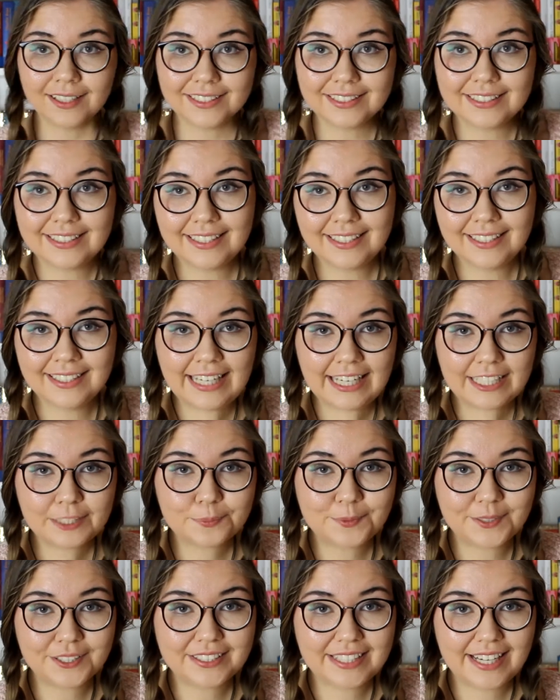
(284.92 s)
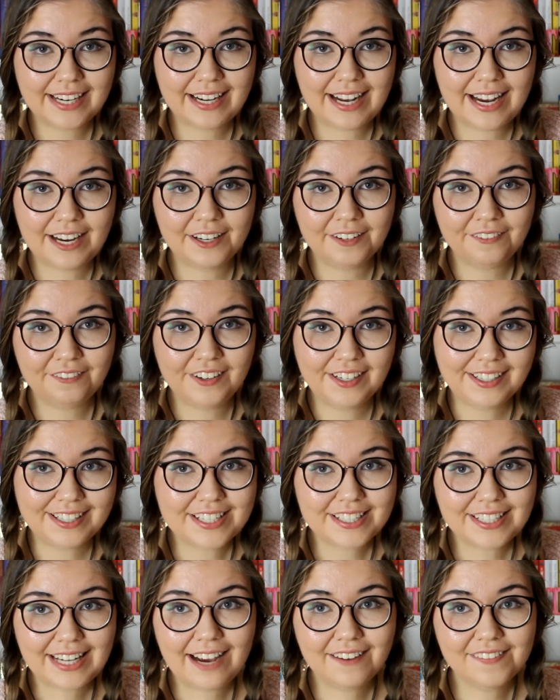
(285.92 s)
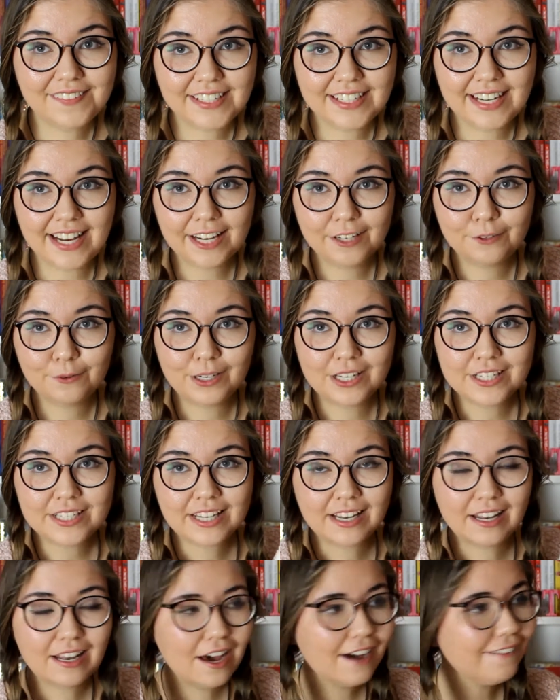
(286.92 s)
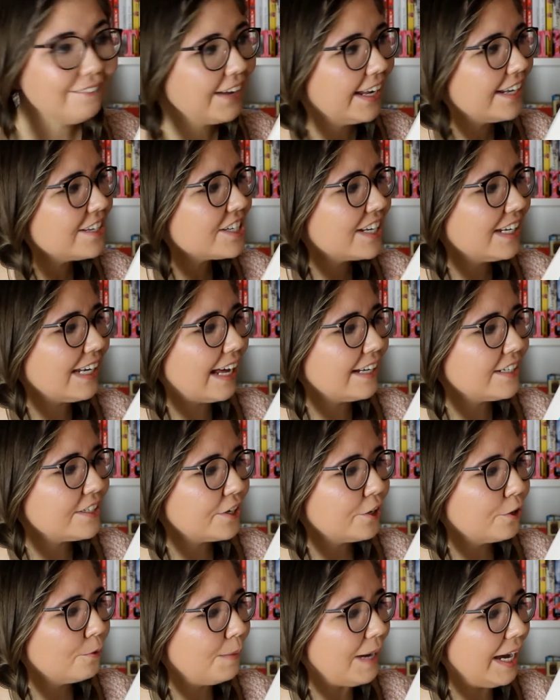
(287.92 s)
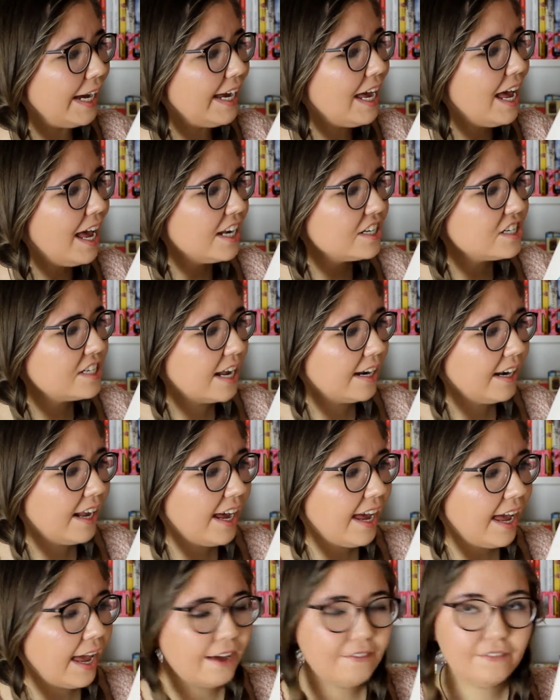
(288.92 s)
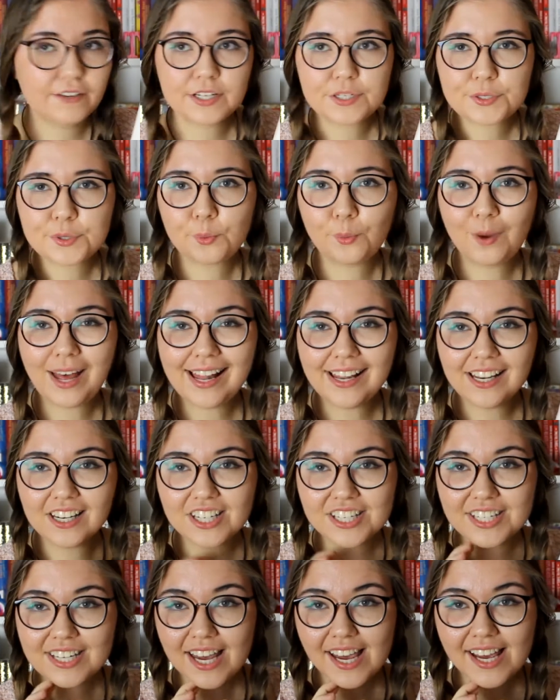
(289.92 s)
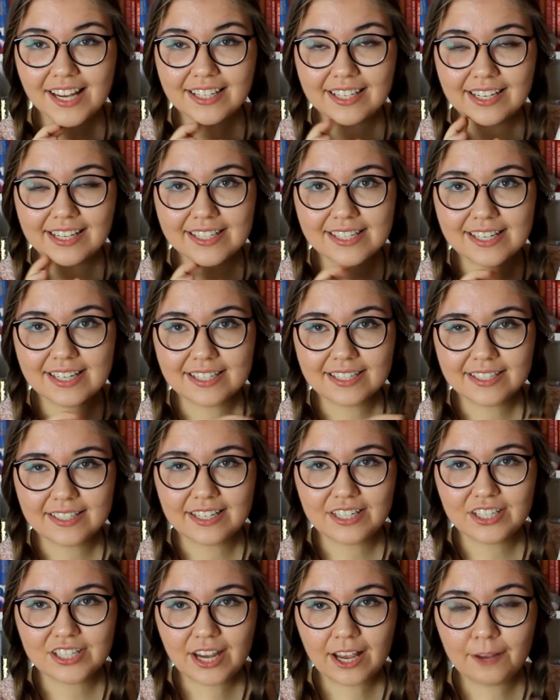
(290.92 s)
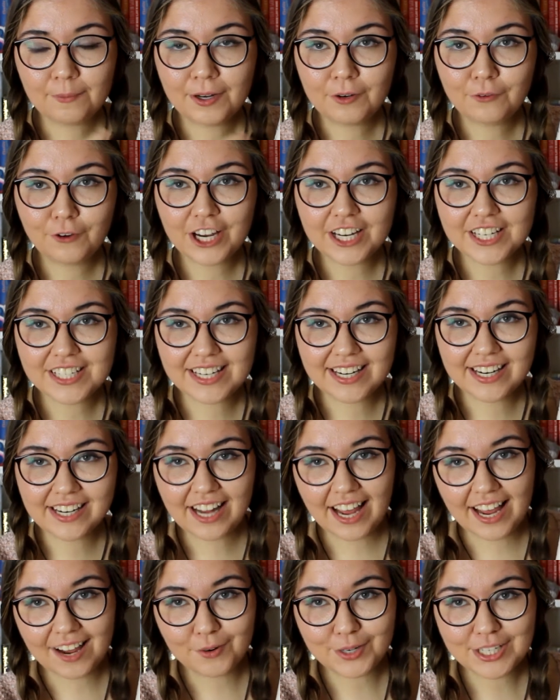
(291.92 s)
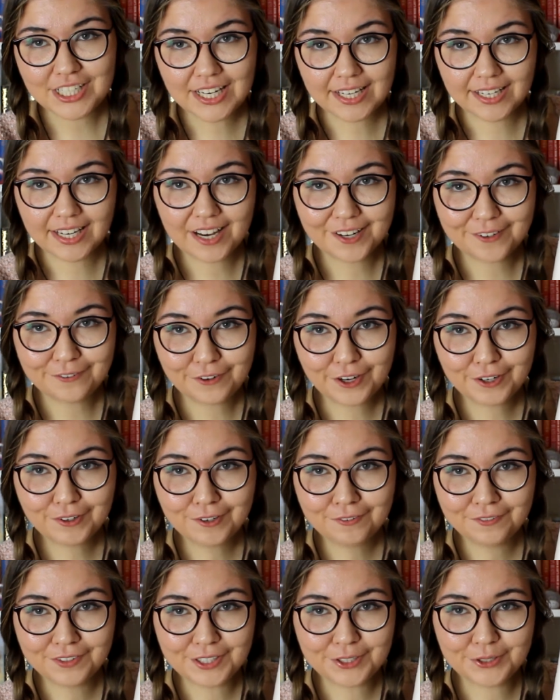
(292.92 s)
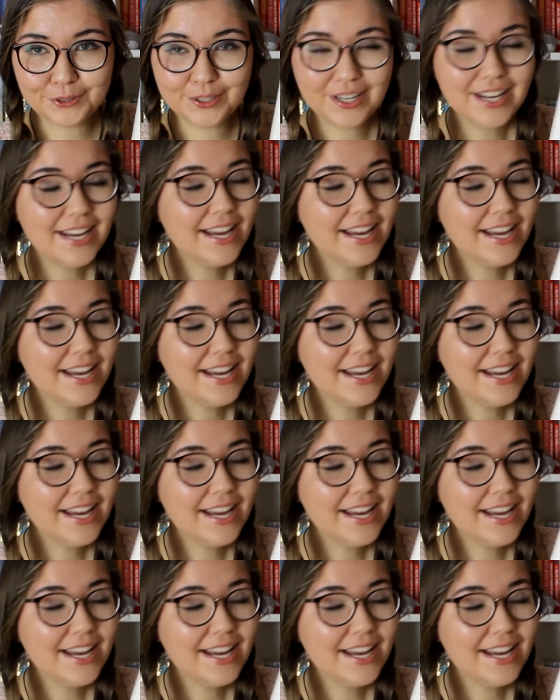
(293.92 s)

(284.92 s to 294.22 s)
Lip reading: The next book that I finished after that was Love and Gelato by Jenna Evans Welch. This is the German version, which I got for review,